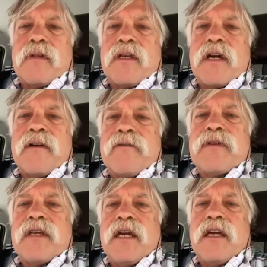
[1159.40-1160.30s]
kind of
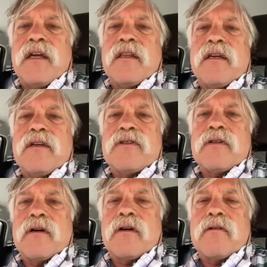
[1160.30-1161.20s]
taking these
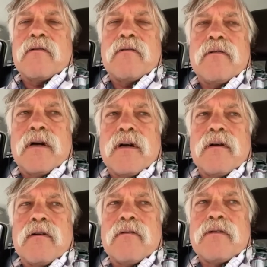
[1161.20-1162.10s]

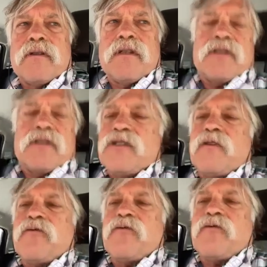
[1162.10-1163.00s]

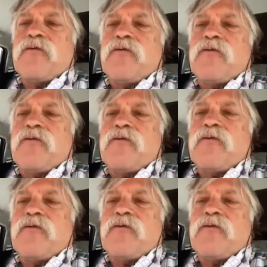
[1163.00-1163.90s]
disinformation
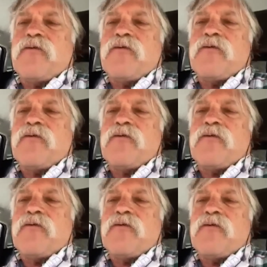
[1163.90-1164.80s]
information on the internet
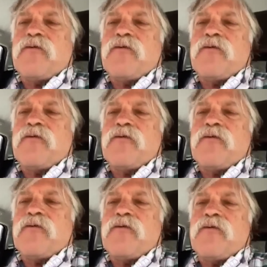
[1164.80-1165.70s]
to
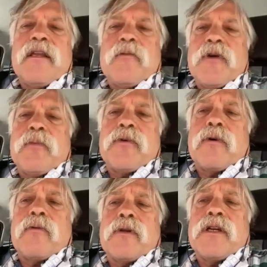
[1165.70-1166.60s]
extremes. I think people
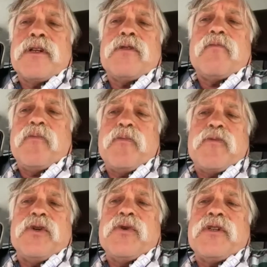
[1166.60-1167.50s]
are really
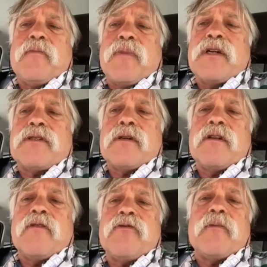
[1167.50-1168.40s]
choosing based on the
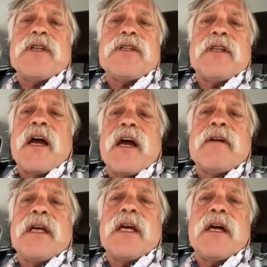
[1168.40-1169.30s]
information they have at
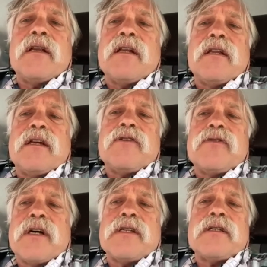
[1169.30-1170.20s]
hand and that they
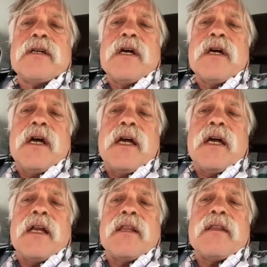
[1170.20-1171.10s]
trust.
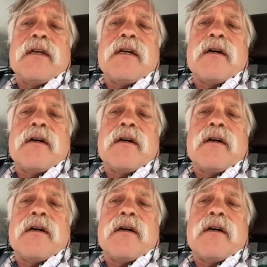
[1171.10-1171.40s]
And I think